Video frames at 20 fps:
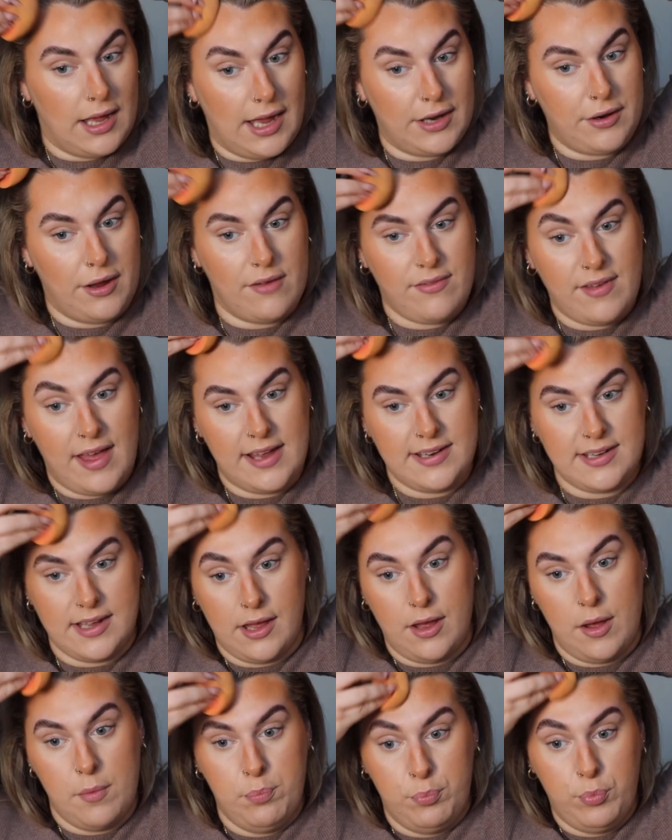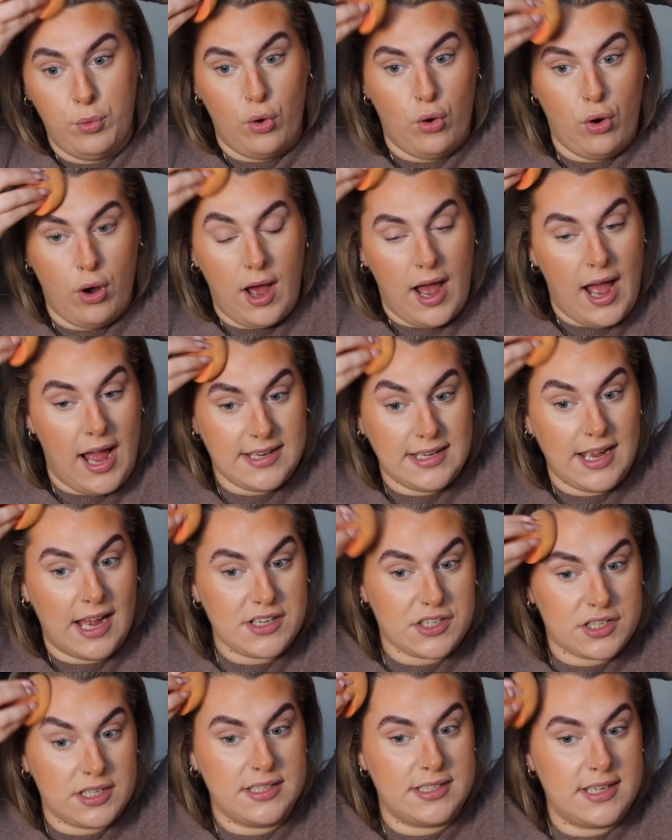I don't have an editor, but I
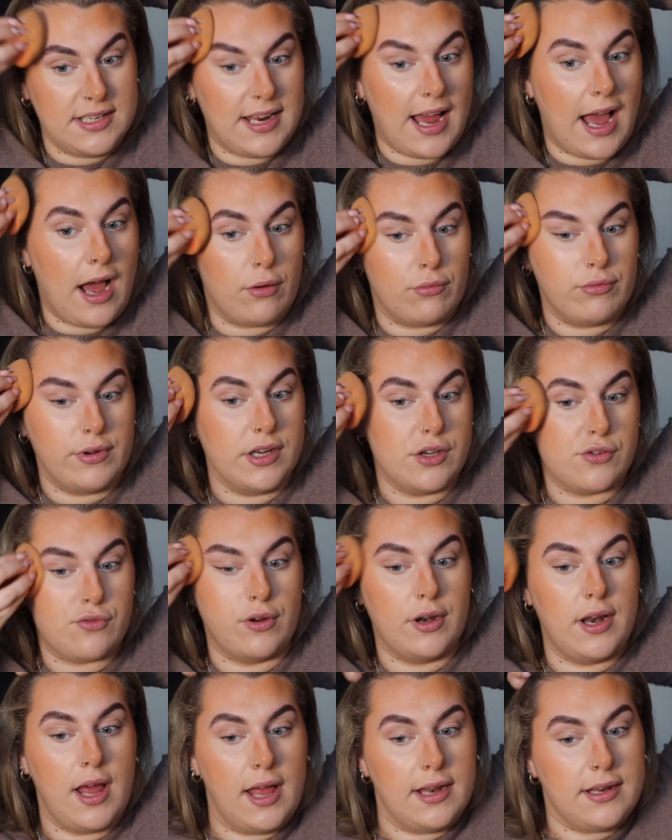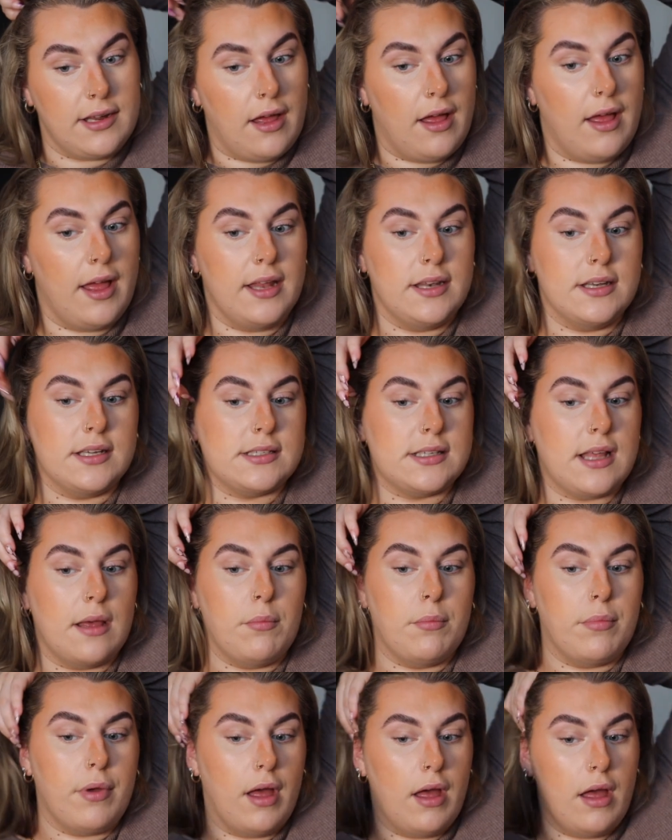actually did outreach for an editor in
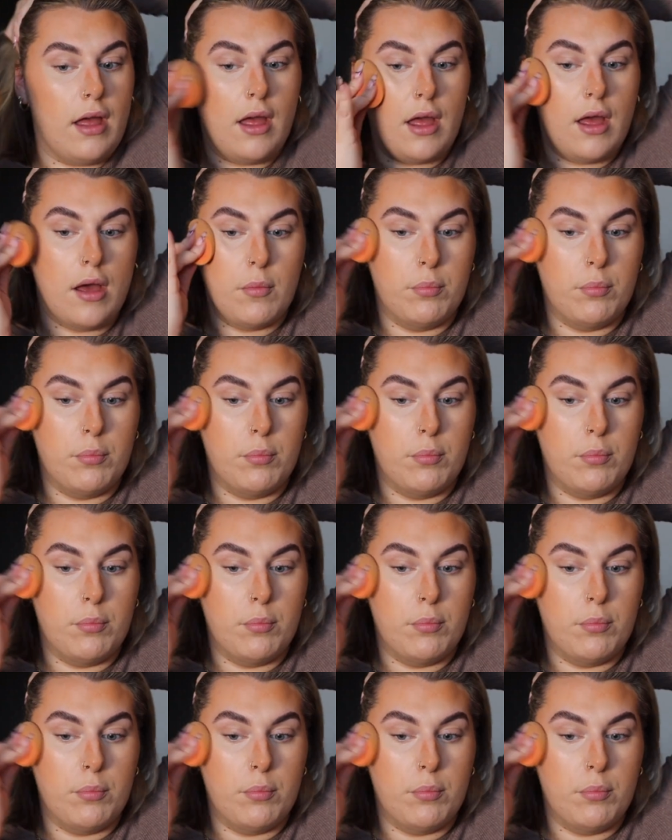December,